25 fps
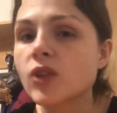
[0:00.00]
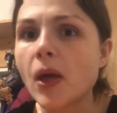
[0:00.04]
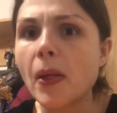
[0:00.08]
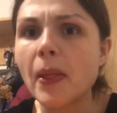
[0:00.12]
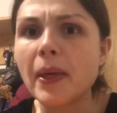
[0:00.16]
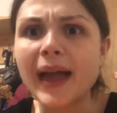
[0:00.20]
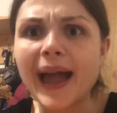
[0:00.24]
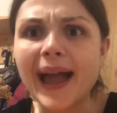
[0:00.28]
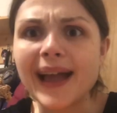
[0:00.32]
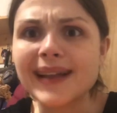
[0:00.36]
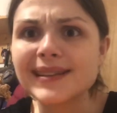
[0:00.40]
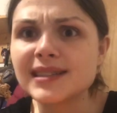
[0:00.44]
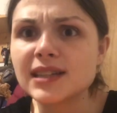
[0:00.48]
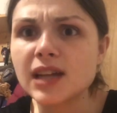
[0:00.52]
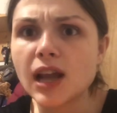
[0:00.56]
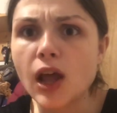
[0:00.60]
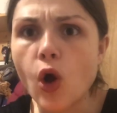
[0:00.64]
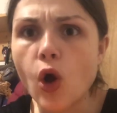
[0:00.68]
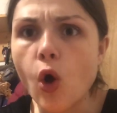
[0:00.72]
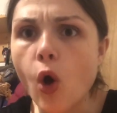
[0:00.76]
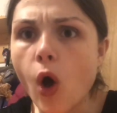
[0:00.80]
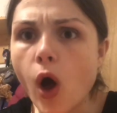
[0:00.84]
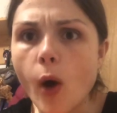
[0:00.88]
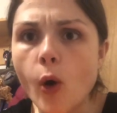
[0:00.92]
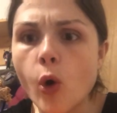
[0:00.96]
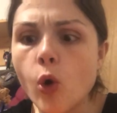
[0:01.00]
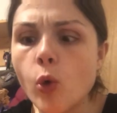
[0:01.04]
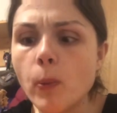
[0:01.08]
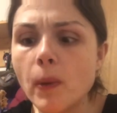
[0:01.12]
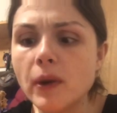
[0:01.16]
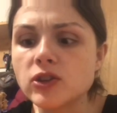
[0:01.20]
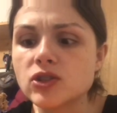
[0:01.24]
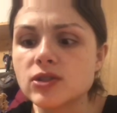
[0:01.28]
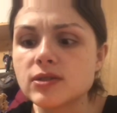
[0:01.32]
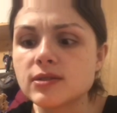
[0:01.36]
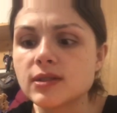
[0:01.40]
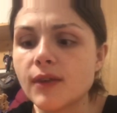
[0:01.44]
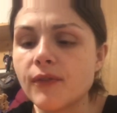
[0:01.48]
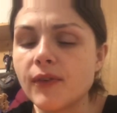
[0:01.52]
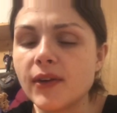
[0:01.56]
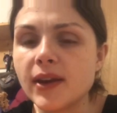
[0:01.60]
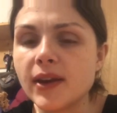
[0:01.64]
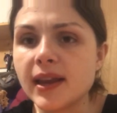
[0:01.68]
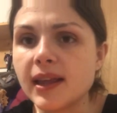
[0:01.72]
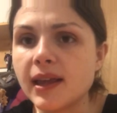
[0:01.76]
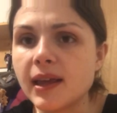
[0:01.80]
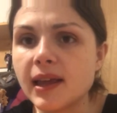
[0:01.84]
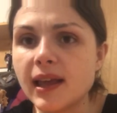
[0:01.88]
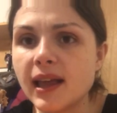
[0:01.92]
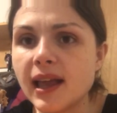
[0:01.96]
Like I did a whole bunch of stuff
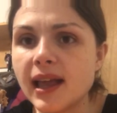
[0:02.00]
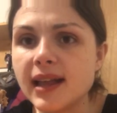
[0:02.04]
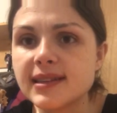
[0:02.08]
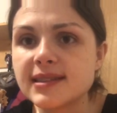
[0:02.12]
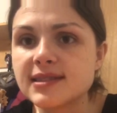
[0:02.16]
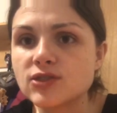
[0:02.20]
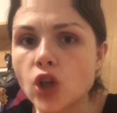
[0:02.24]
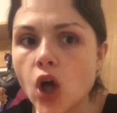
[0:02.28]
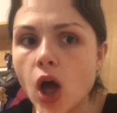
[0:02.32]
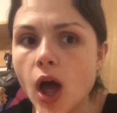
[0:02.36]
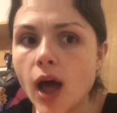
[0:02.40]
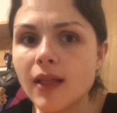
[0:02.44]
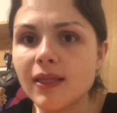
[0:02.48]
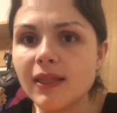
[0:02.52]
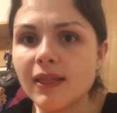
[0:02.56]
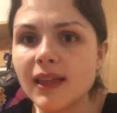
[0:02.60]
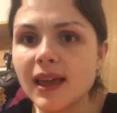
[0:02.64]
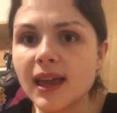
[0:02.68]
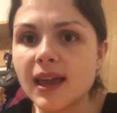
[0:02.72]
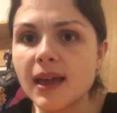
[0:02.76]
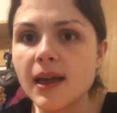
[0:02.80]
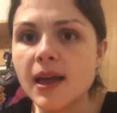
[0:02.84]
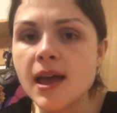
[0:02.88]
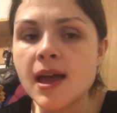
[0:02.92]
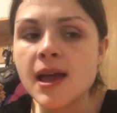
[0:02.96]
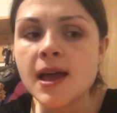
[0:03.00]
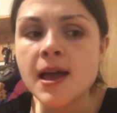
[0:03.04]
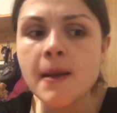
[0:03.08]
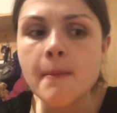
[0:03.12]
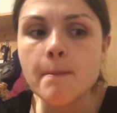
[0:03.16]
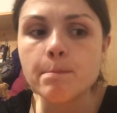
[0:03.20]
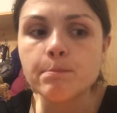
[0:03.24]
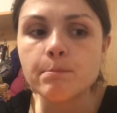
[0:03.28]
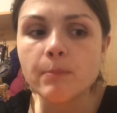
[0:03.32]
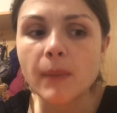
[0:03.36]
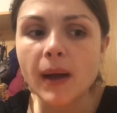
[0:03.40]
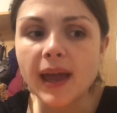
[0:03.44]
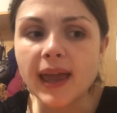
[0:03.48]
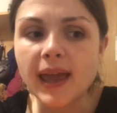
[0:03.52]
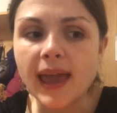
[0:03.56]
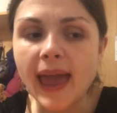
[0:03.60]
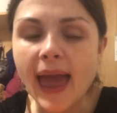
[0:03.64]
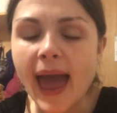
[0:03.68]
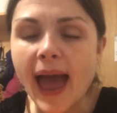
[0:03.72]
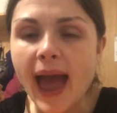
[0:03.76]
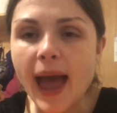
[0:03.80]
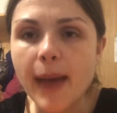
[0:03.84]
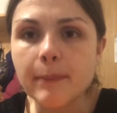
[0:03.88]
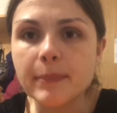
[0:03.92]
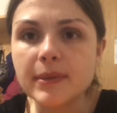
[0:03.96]
and it, it's not like my
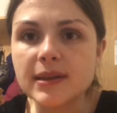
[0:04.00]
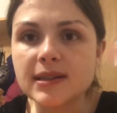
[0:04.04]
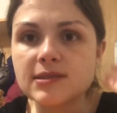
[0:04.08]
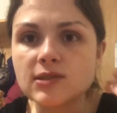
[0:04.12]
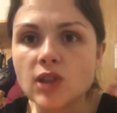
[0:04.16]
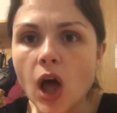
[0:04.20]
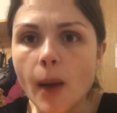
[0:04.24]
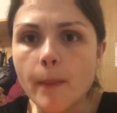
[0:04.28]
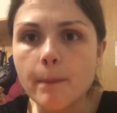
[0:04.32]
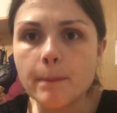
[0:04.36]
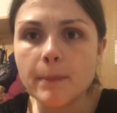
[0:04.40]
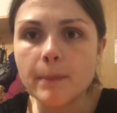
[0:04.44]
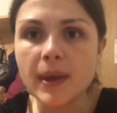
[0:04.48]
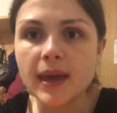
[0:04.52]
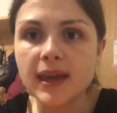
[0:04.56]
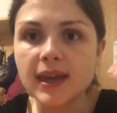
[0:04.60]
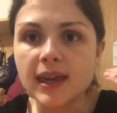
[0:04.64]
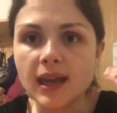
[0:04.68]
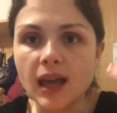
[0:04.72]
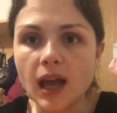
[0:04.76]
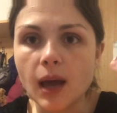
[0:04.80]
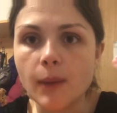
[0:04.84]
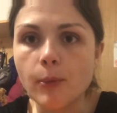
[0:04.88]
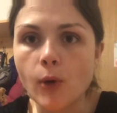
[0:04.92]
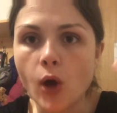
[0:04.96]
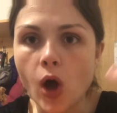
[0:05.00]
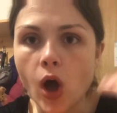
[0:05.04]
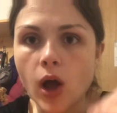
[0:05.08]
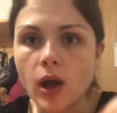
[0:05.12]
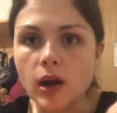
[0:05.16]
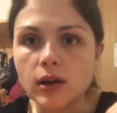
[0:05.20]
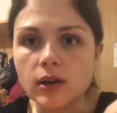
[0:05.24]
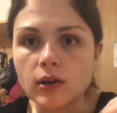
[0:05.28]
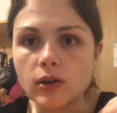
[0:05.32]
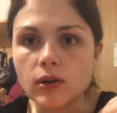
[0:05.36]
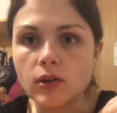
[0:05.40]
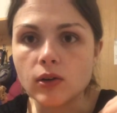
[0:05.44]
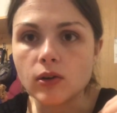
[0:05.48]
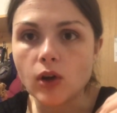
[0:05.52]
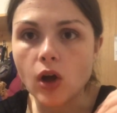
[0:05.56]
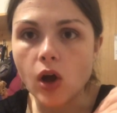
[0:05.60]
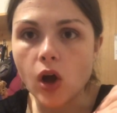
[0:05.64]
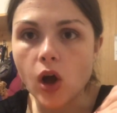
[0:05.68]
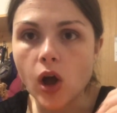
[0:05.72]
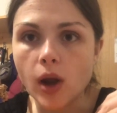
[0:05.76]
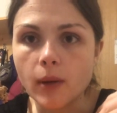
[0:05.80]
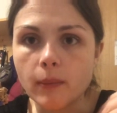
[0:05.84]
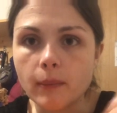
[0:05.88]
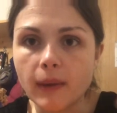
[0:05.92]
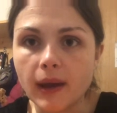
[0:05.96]
app is not picking up on
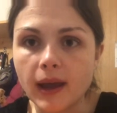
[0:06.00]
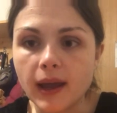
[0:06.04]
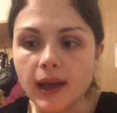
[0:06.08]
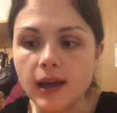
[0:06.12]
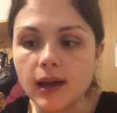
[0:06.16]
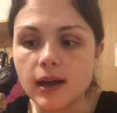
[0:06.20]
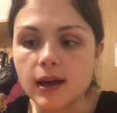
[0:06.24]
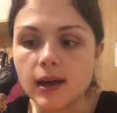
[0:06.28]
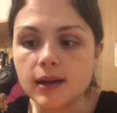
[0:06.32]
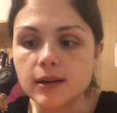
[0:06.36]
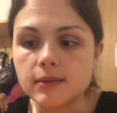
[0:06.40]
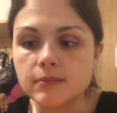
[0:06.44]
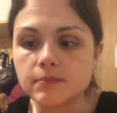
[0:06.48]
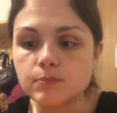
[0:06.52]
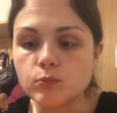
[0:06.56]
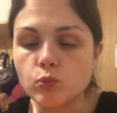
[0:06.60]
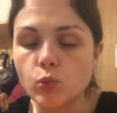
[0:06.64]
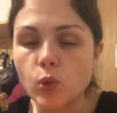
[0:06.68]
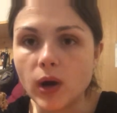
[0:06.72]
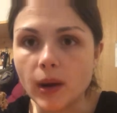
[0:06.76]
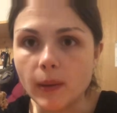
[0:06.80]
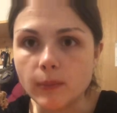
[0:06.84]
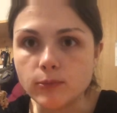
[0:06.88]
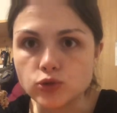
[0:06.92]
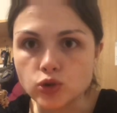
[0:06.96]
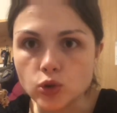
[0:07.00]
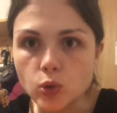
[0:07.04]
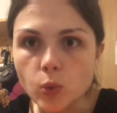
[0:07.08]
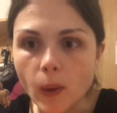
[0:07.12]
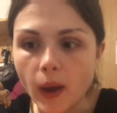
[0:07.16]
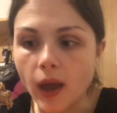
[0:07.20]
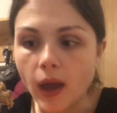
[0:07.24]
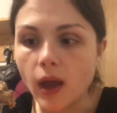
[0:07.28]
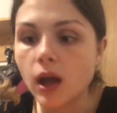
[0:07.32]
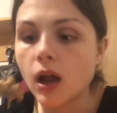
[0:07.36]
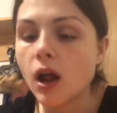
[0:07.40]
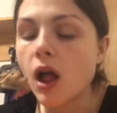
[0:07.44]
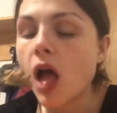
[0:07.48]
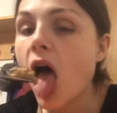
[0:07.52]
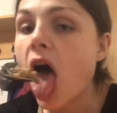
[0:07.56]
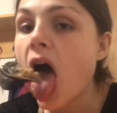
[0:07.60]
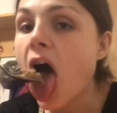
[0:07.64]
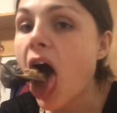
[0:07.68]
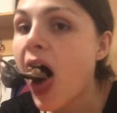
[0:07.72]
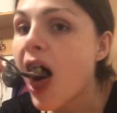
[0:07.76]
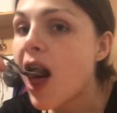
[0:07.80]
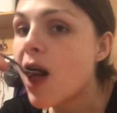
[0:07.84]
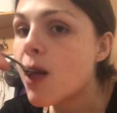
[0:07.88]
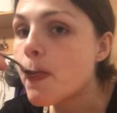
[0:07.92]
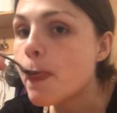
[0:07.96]
on my um what I'm doing.
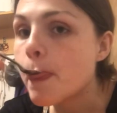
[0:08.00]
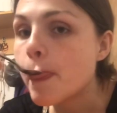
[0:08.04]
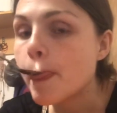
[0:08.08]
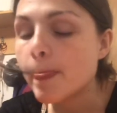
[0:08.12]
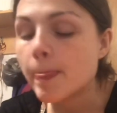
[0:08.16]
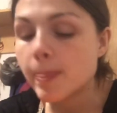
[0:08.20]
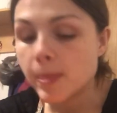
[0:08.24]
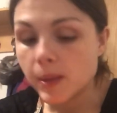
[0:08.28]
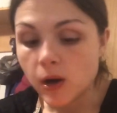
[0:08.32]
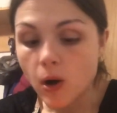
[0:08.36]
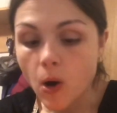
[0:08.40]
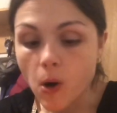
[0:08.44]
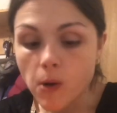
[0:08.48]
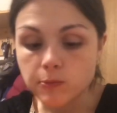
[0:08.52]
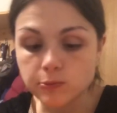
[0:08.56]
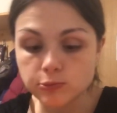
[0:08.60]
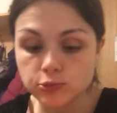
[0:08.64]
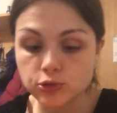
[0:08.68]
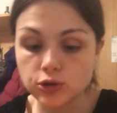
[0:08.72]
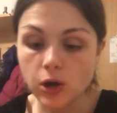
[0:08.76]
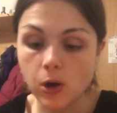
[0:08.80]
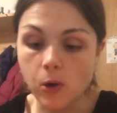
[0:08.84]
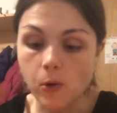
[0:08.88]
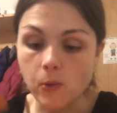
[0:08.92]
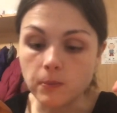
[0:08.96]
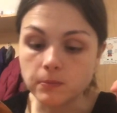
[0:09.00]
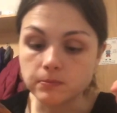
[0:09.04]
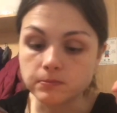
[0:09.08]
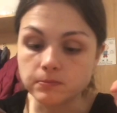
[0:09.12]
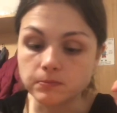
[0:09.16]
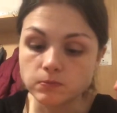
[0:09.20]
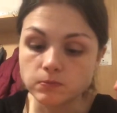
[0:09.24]
So